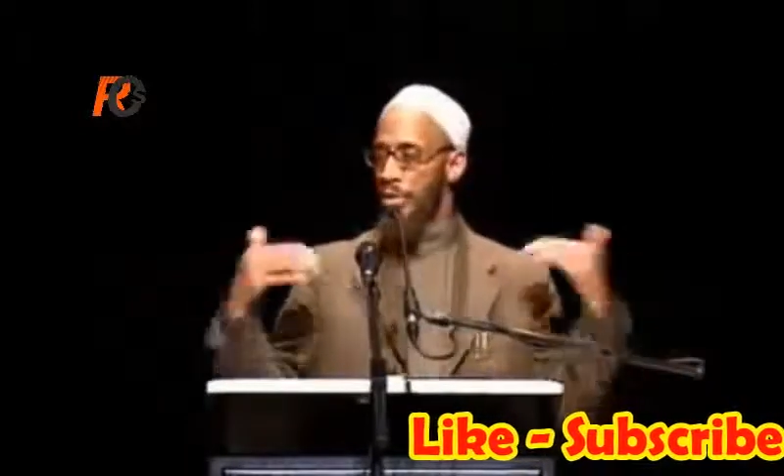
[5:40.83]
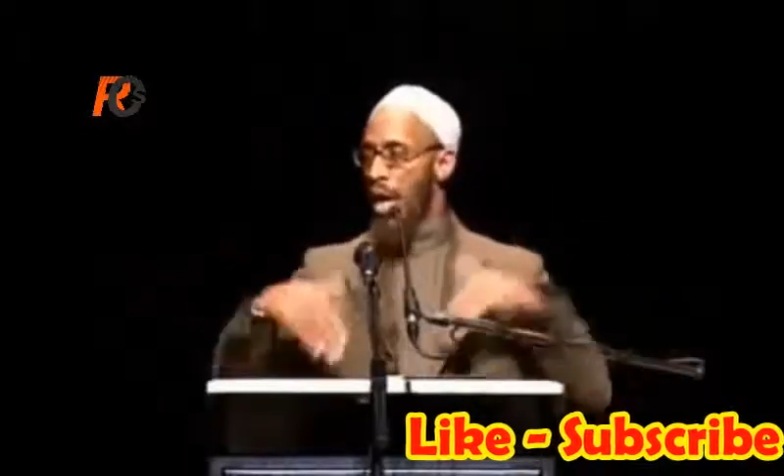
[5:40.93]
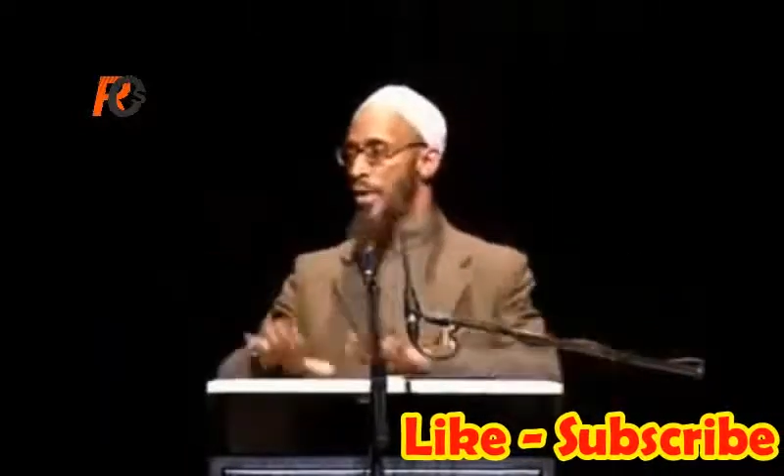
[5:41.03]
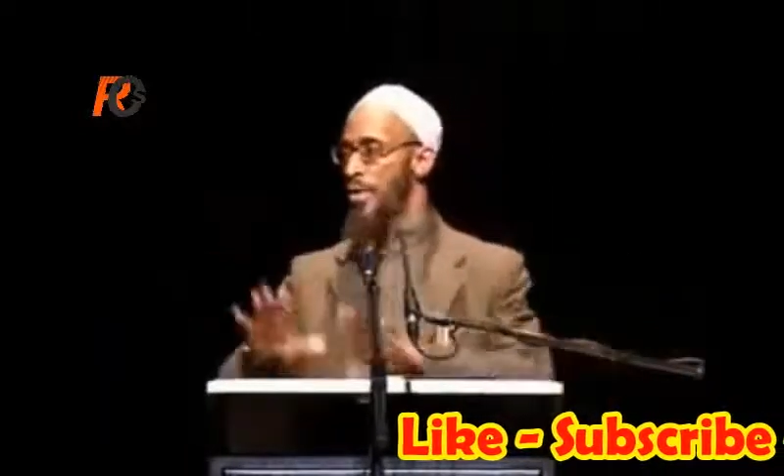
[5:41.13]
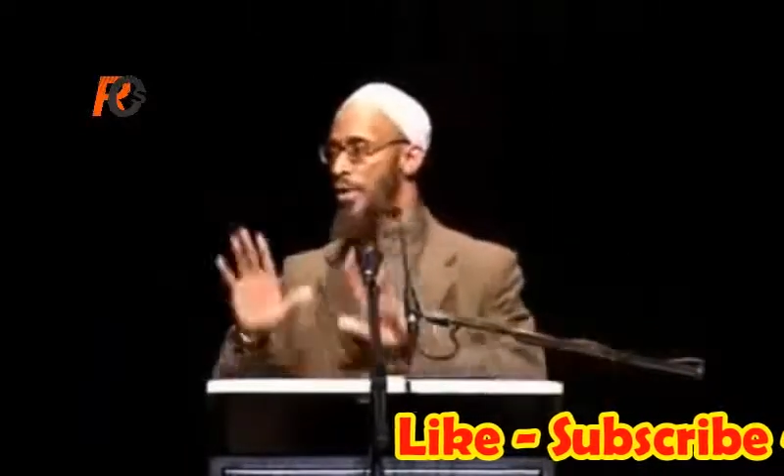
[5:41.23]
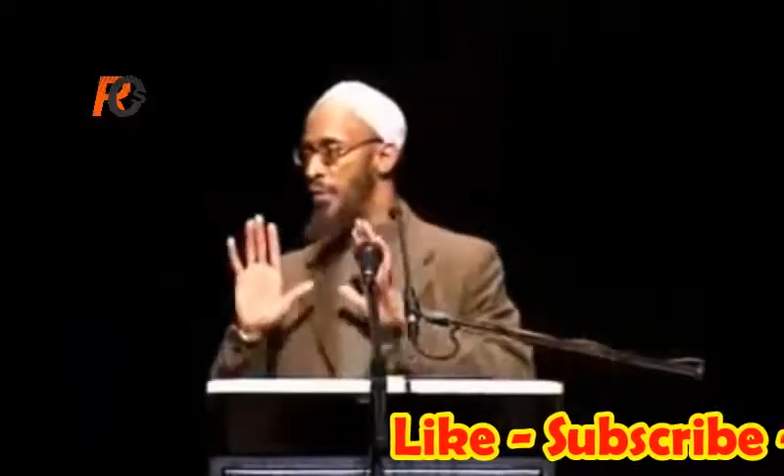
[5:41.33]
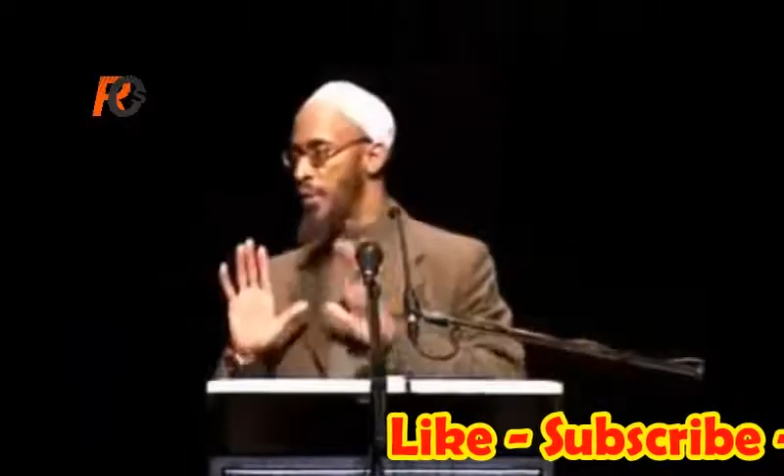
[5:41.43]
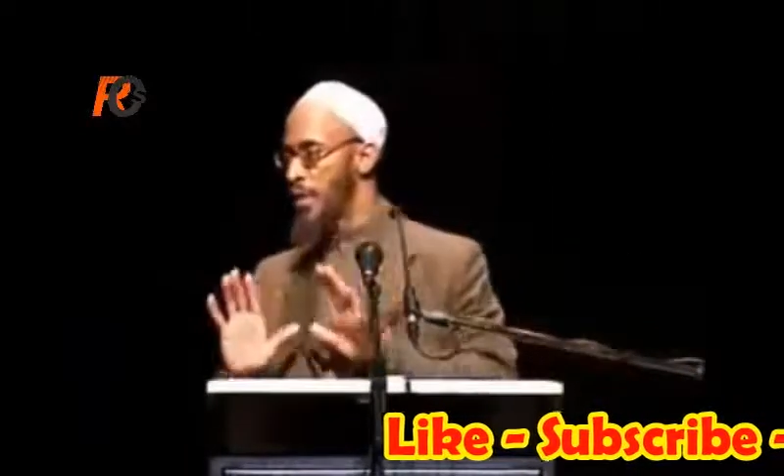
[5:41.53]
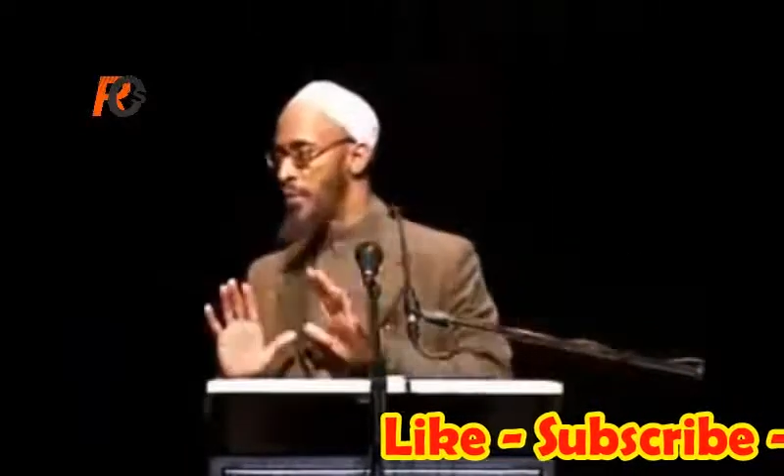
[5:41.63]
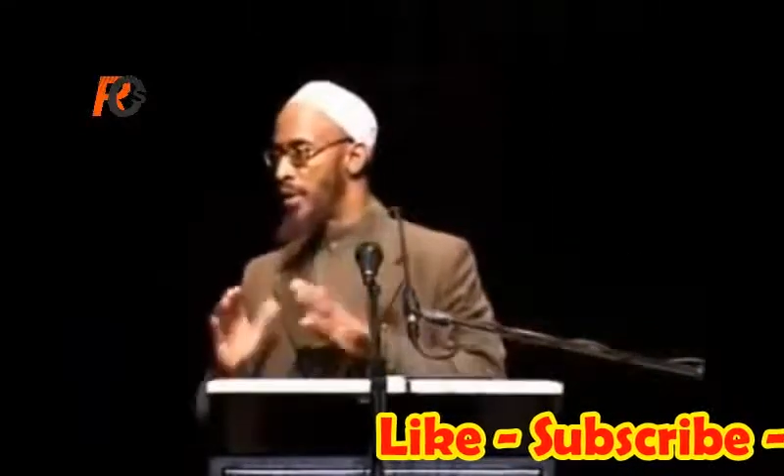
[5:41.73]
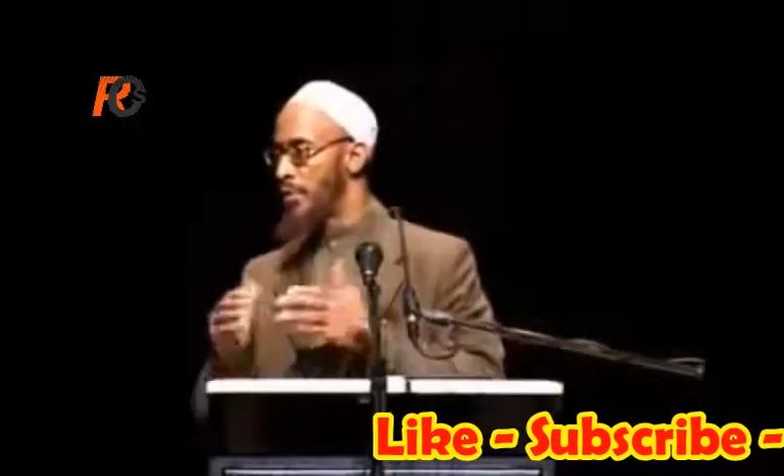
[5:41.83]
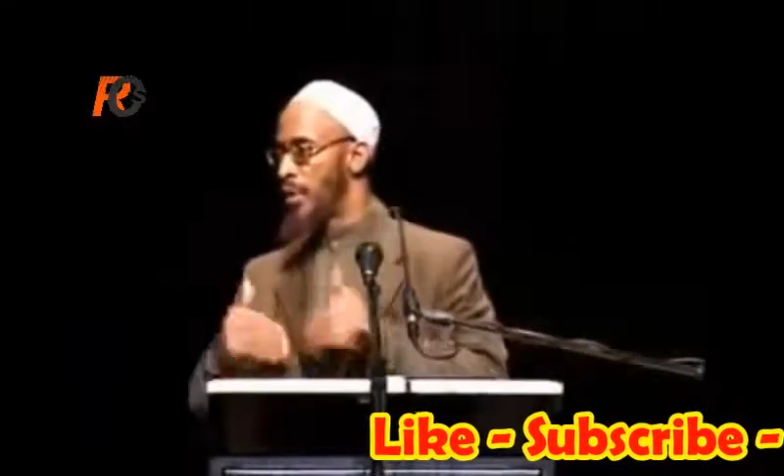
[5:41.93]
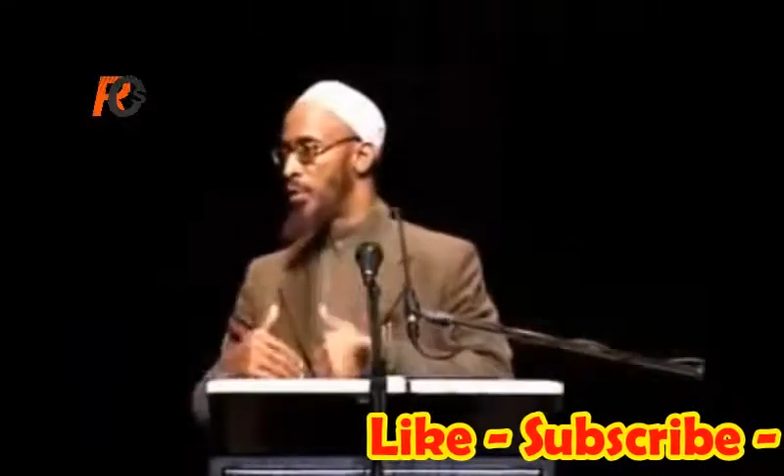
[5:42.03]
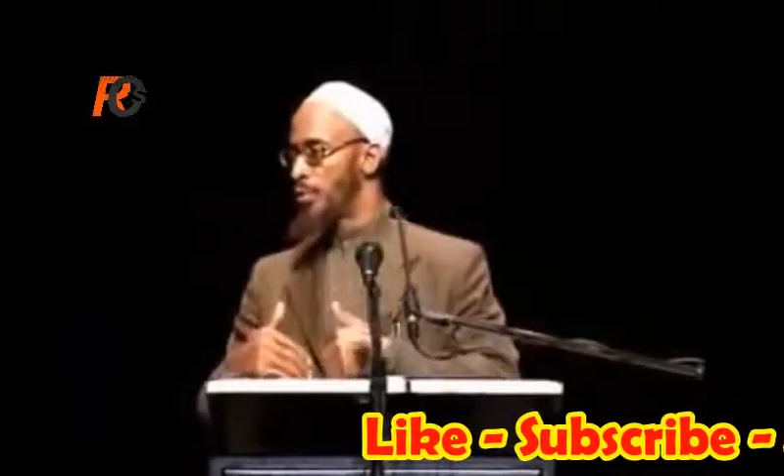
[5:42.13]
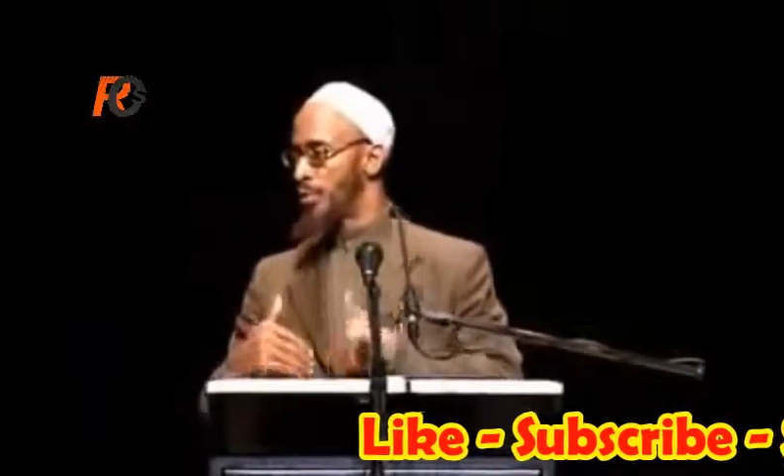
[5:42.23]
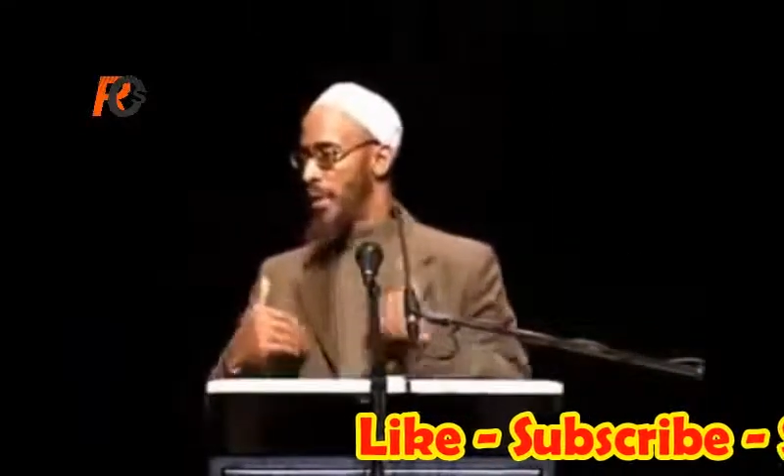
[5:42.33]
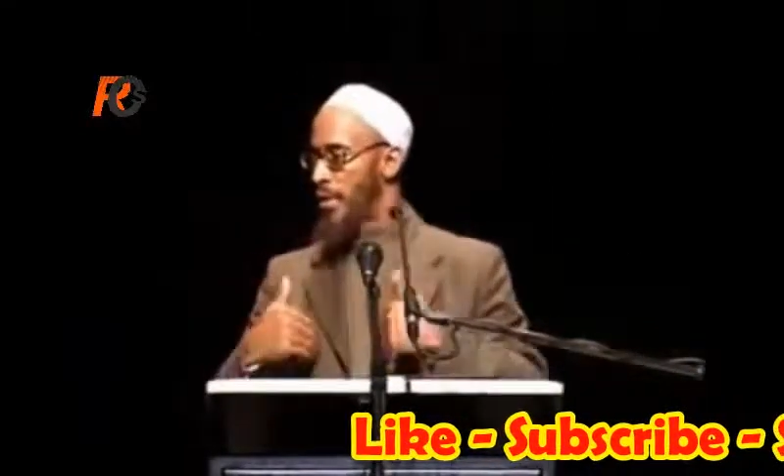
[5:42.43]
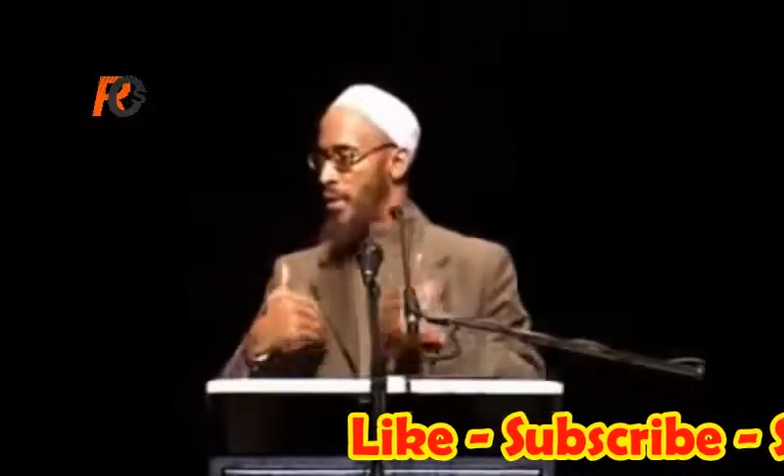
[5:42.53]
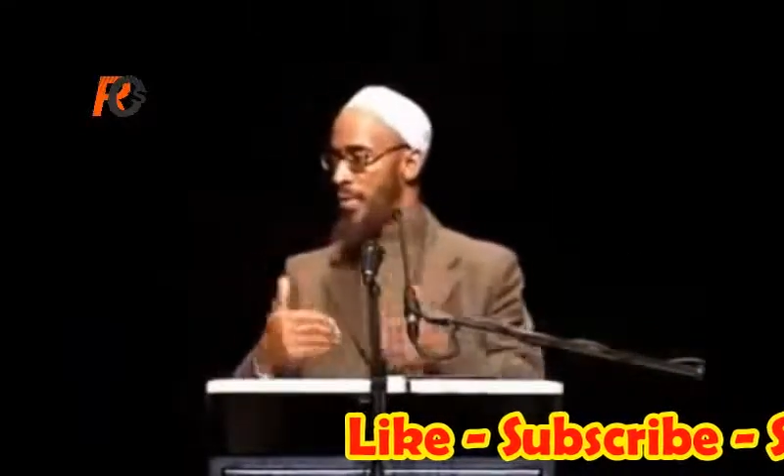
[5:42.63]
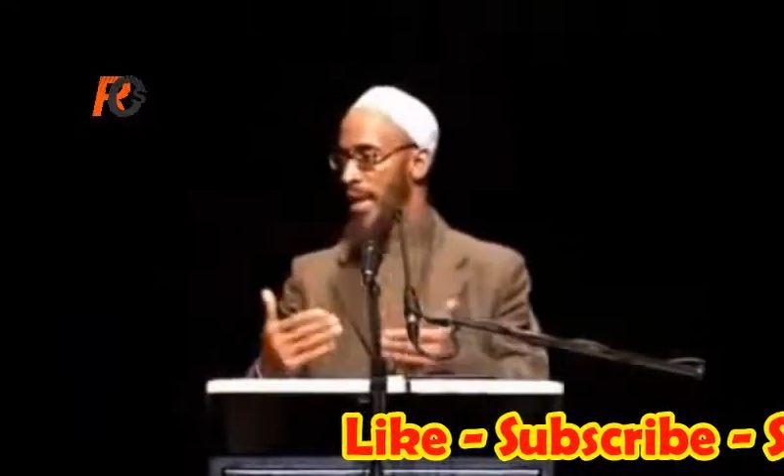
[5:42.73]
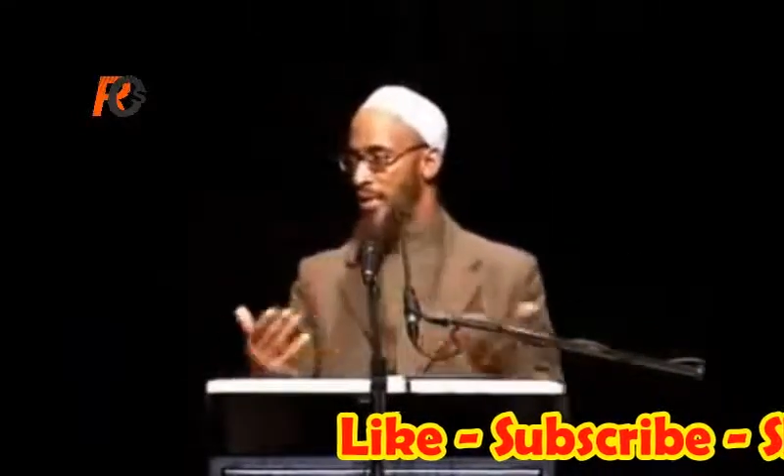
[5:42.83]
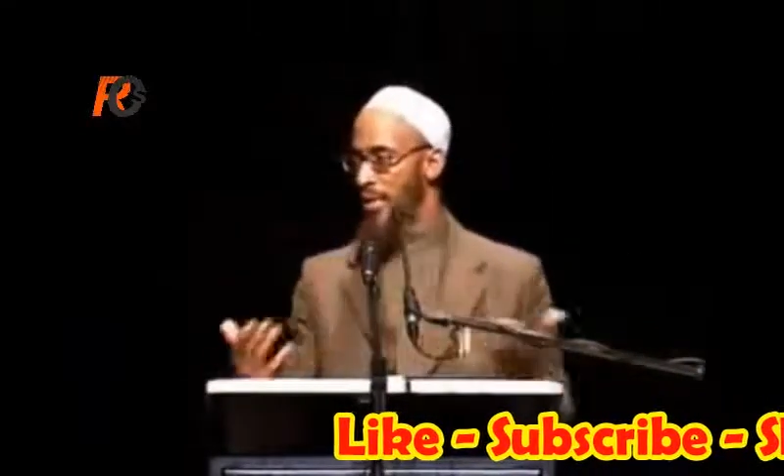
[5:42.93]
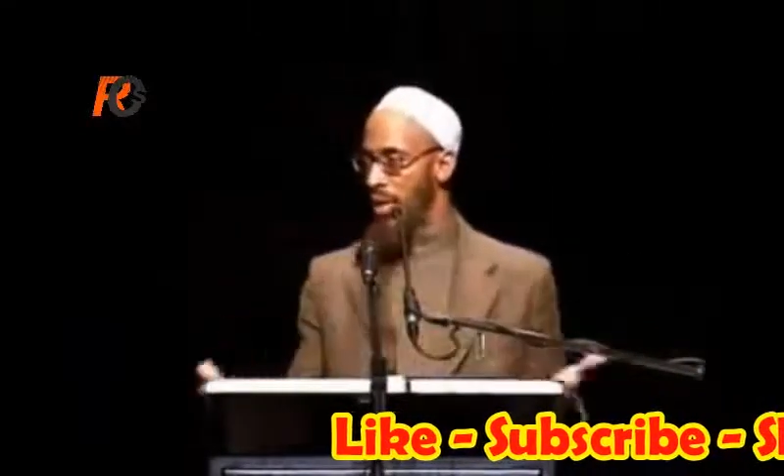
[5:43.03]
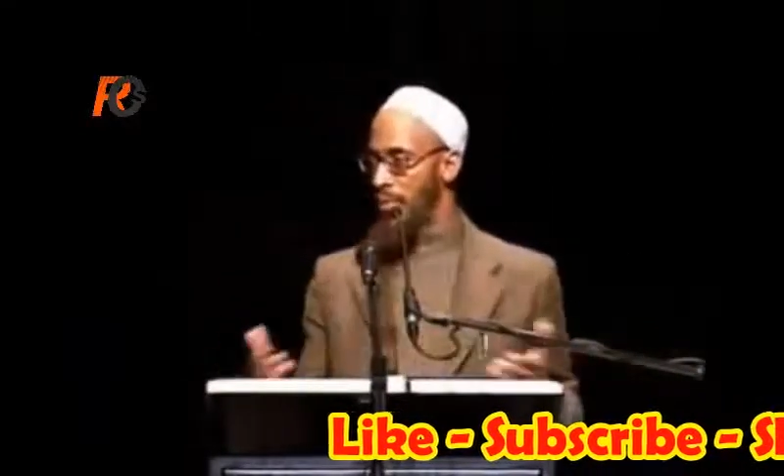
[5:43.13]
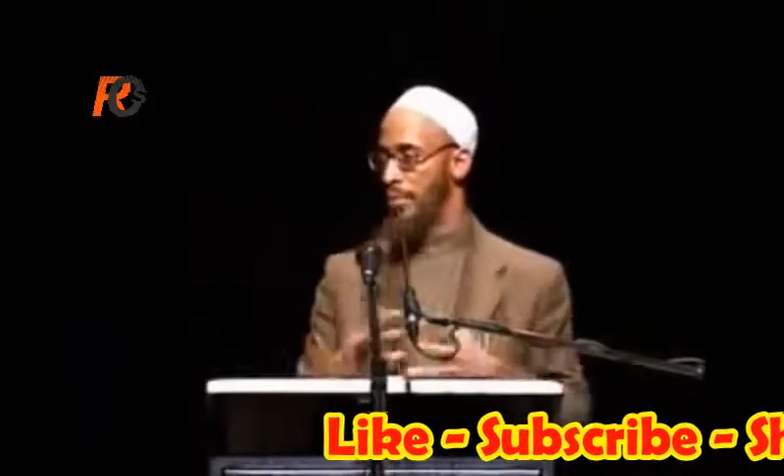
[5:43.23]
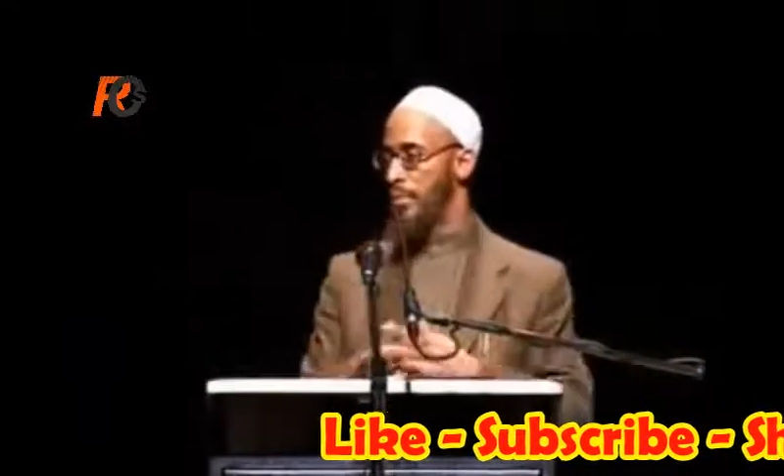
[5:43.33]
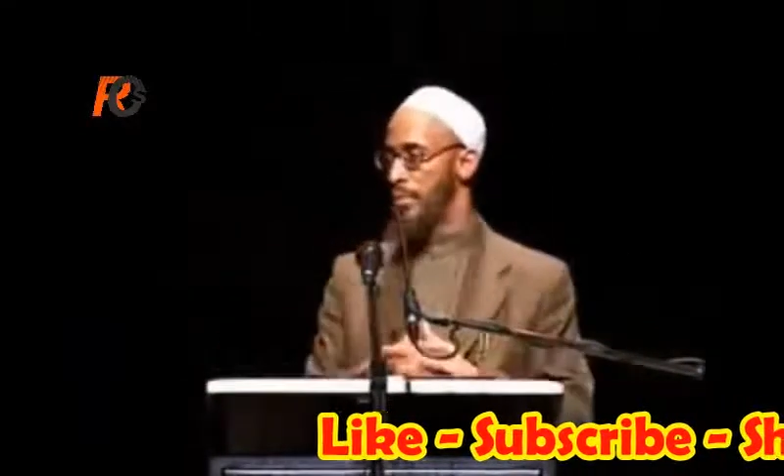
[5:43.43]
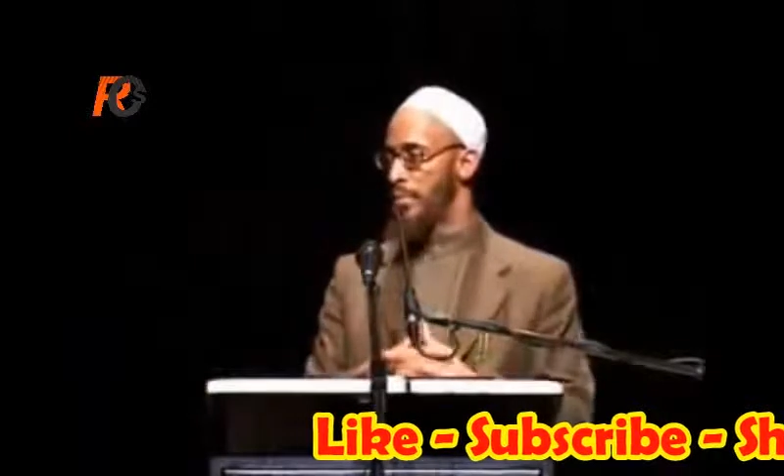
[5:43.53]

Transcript: Because God is the forgiver of those that come back to him.